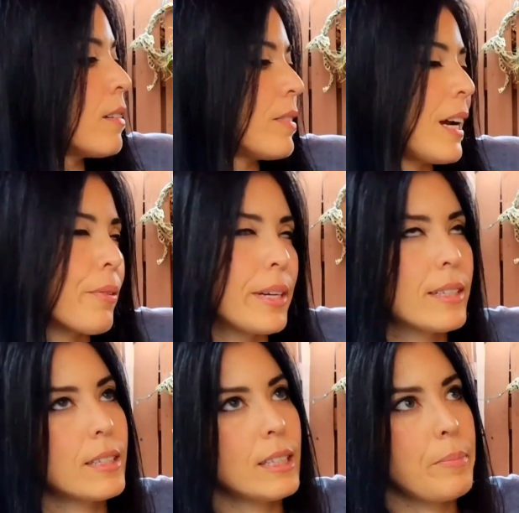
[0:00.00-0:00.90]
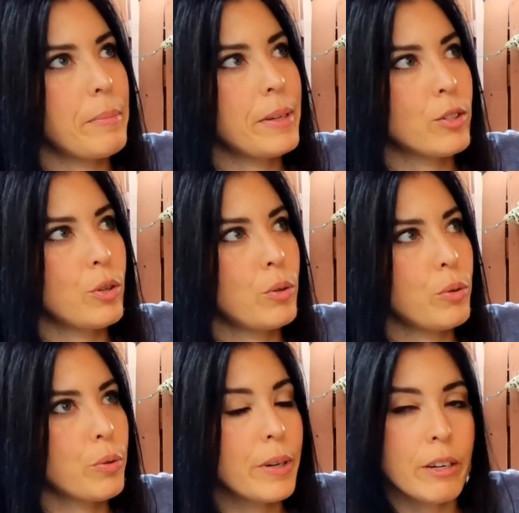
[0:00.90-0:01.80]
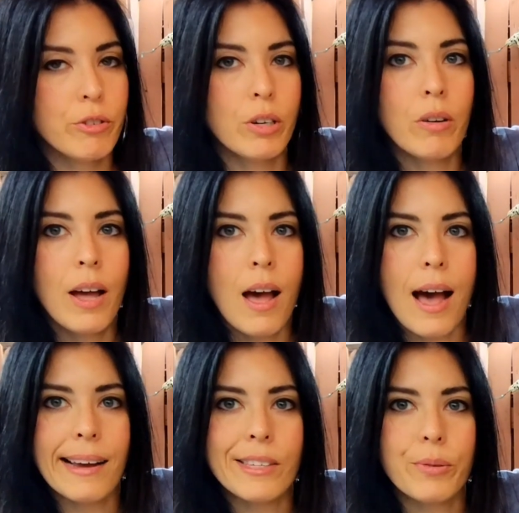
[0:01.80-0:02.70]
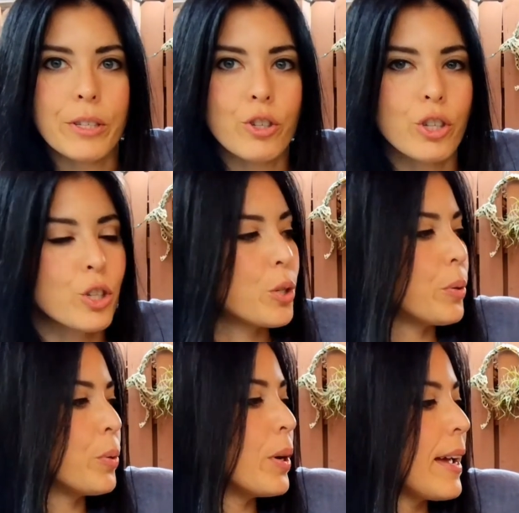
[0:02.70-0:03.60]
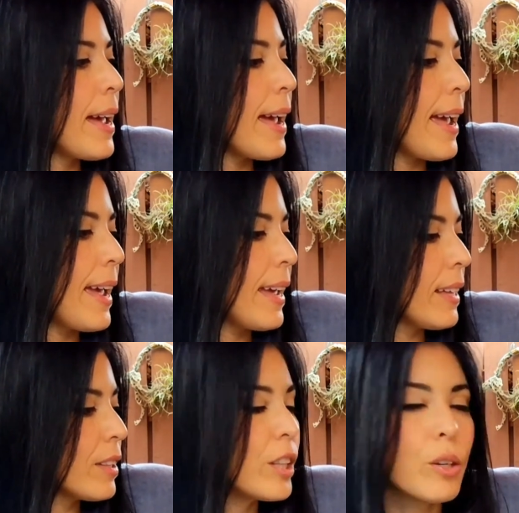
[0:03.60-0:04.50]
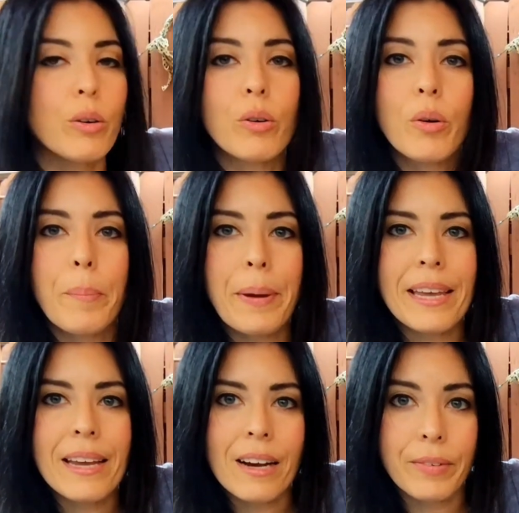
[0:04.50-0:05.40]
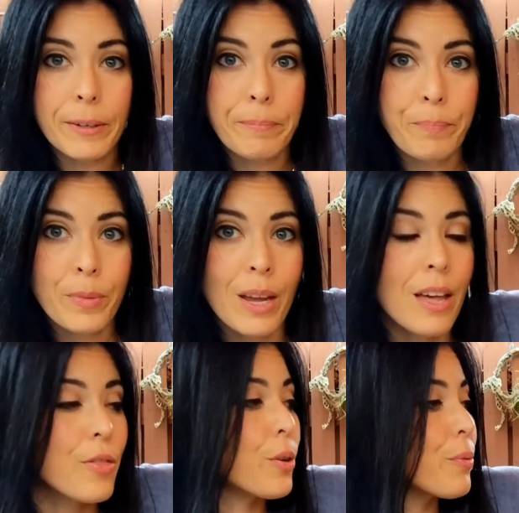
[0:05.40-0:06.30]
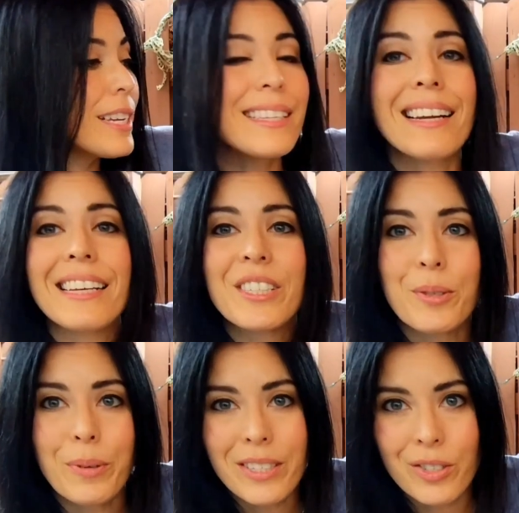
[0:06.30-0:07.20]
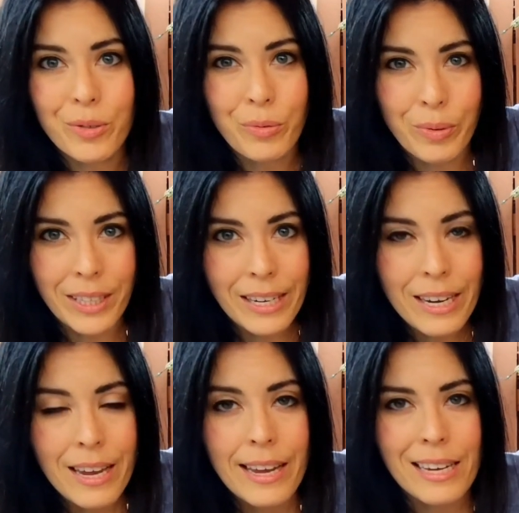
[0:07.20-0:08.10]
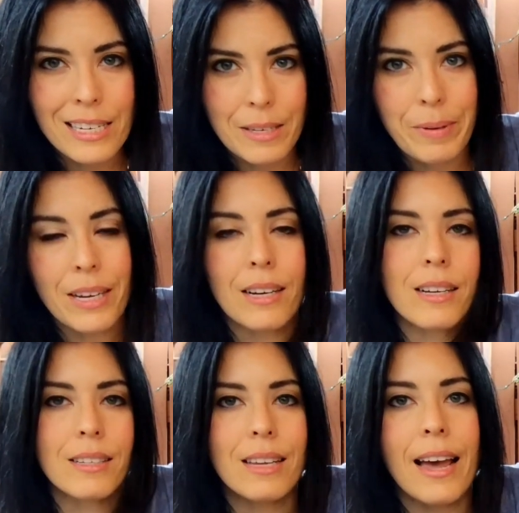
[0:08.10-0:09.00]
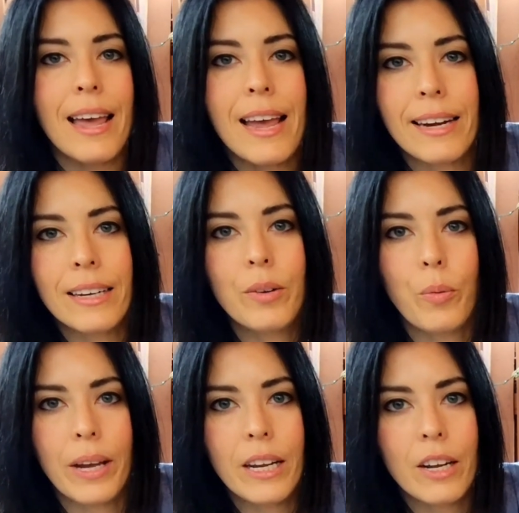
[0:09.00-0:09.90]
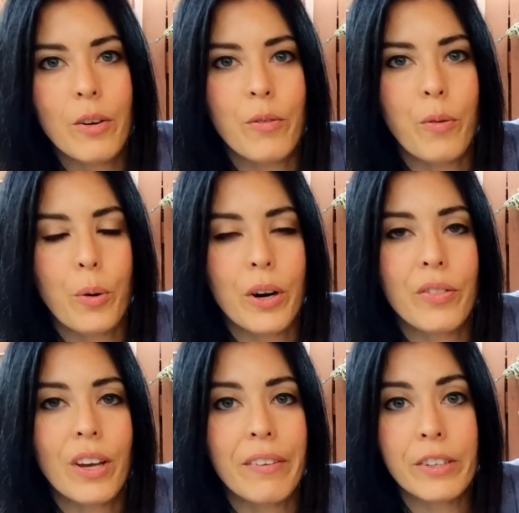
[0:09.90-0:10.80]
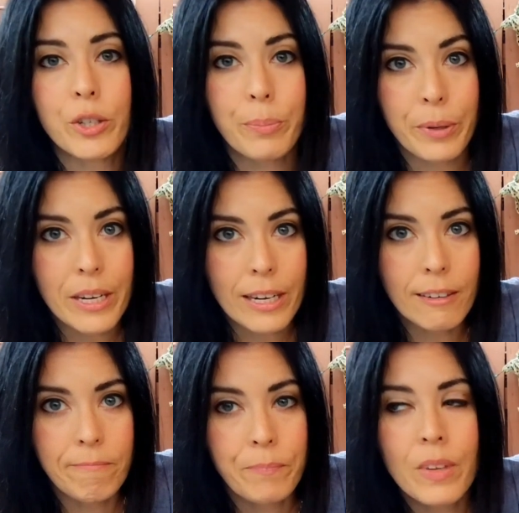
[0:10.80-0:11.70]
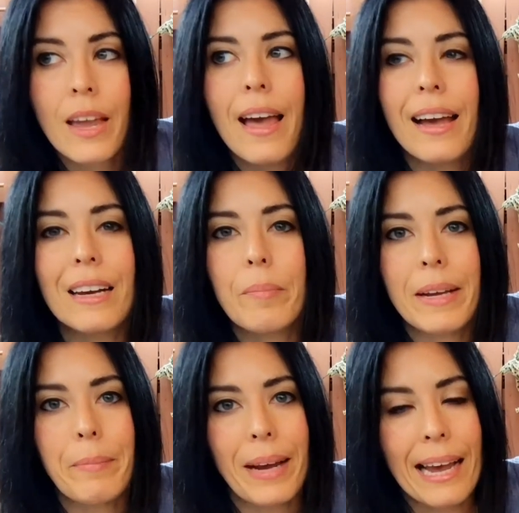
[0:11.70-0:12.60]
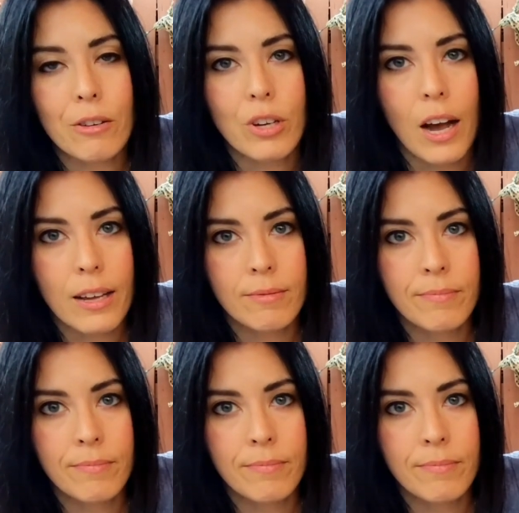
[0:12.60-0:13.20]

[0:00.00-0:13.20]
Not recently, maybe 2-3 years ago, I switched to a little baking oven. The reason I switched really is because I hated waiting for the oven to preheat, and it made my house hot.